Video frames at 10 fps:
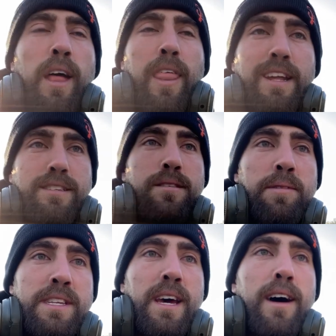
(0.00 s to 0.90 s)
That's the
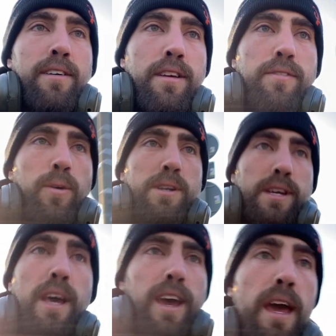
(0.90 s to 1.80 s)
mentality for
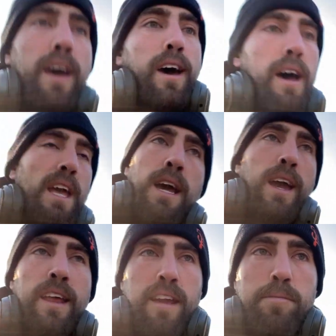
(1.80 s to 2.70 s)
today,
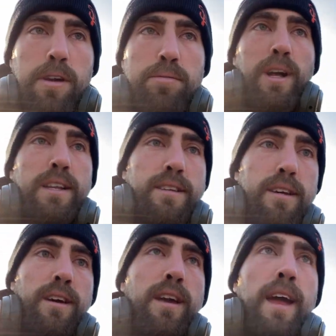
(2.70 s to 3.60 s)
and it could be applied
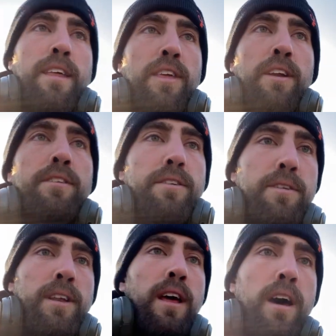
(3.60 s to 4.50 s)
to anything you're
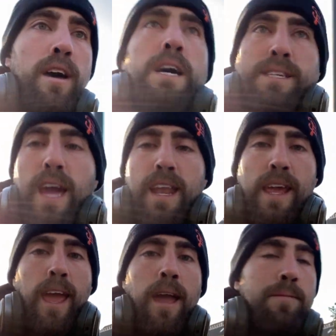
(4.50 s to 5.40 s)
doing, to any
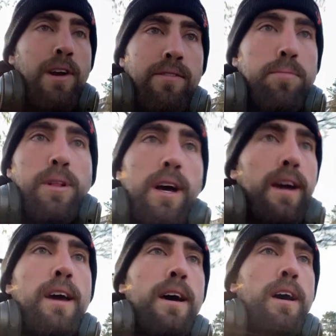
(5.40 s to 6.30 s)
game you ever play.
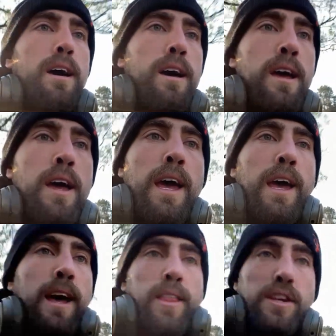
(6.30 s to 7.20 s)

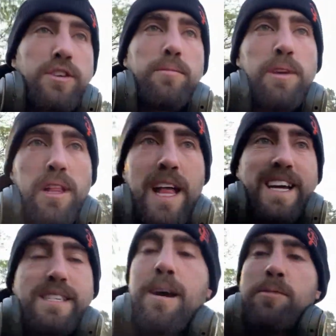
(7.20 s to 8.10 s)
This could be the
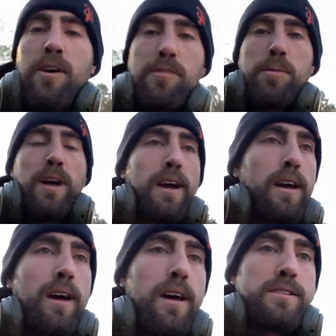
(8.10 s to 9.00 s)
last time you ever play.
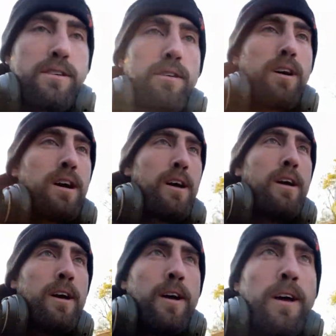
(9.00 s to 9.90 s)
So
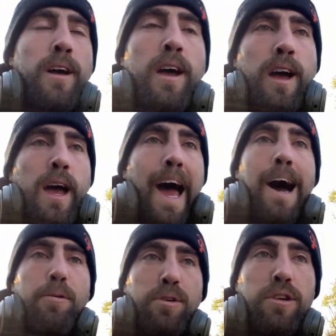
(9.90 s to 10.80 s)
how will